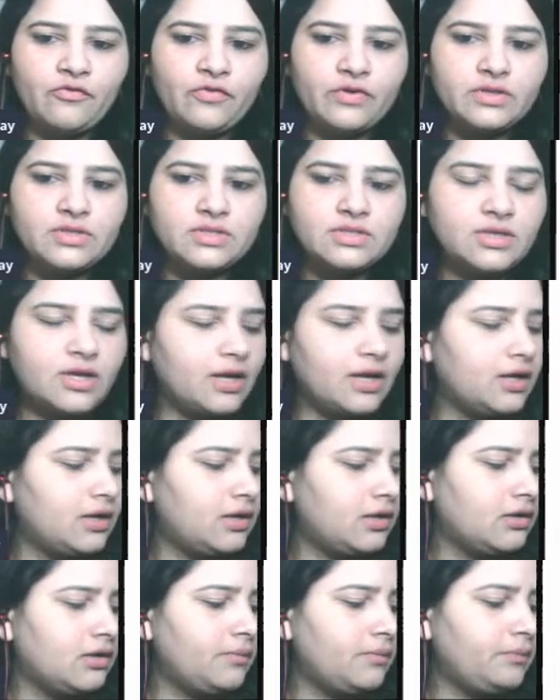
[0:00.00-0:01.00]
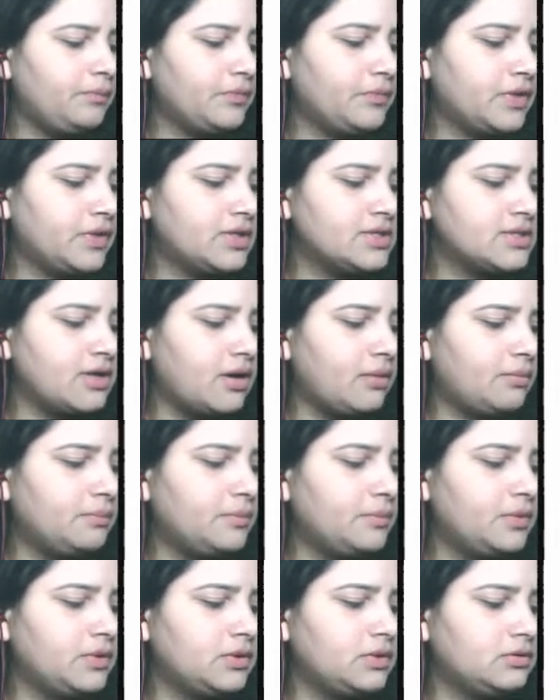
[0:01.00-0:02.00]
First idea,
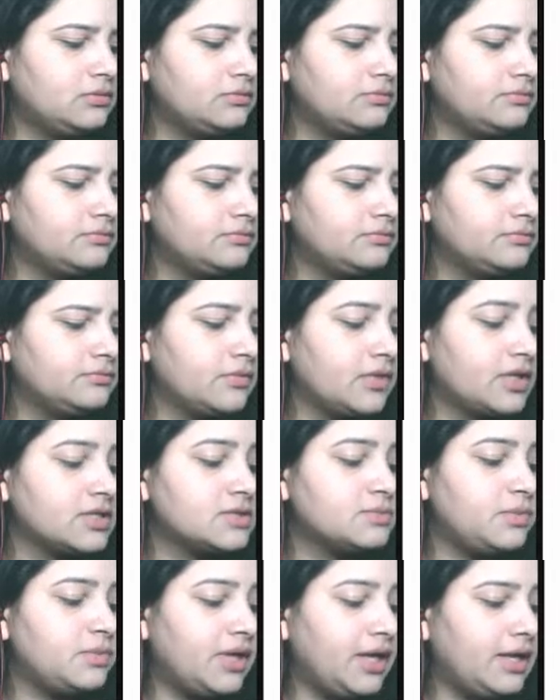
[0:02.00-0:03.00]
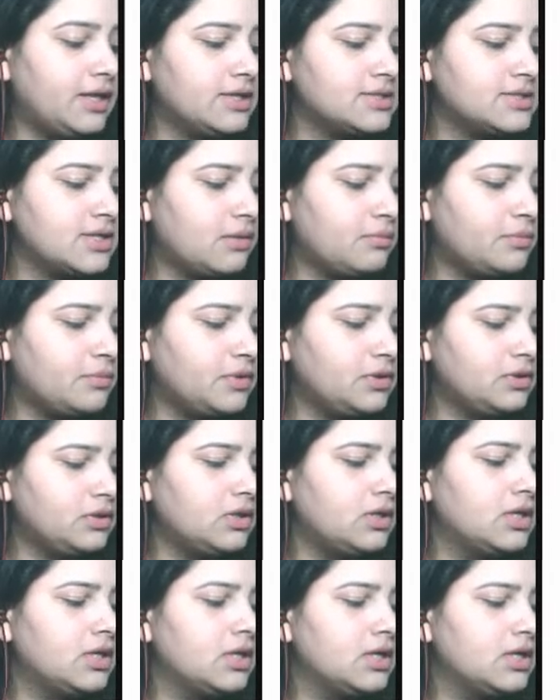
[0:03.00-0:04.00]
example, explain
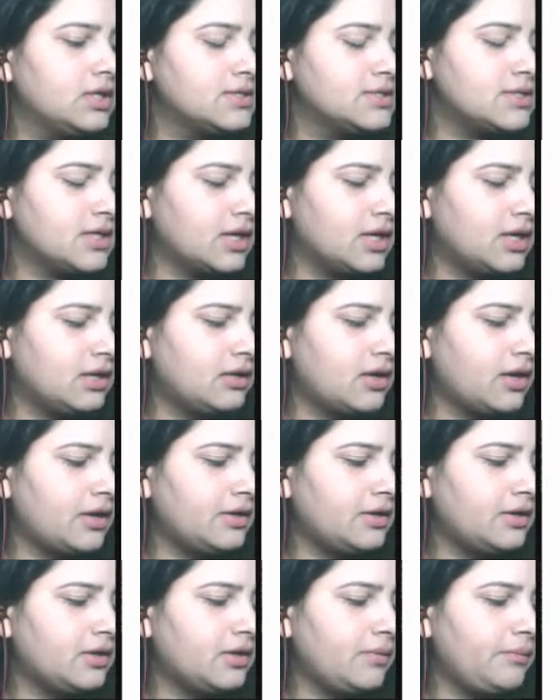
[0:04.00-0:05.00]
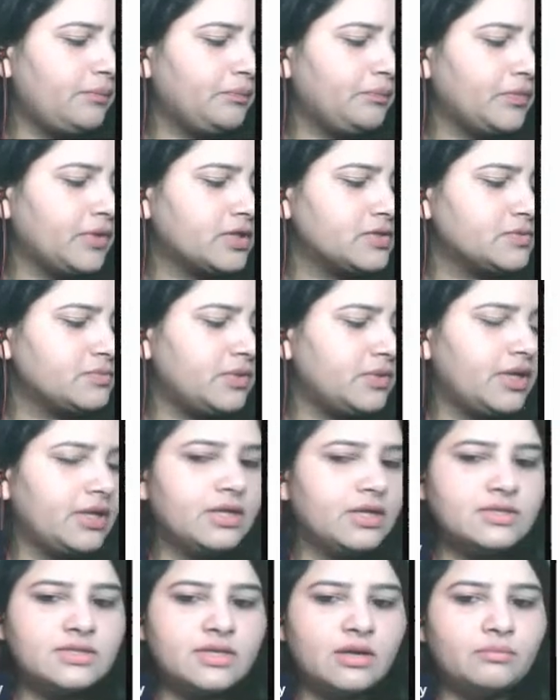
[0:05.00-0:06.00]
example. Second idea,
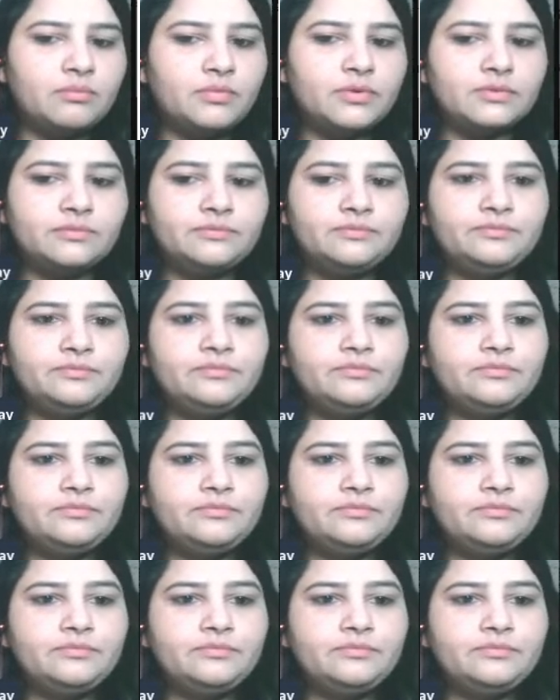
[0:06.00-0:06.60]
explain example.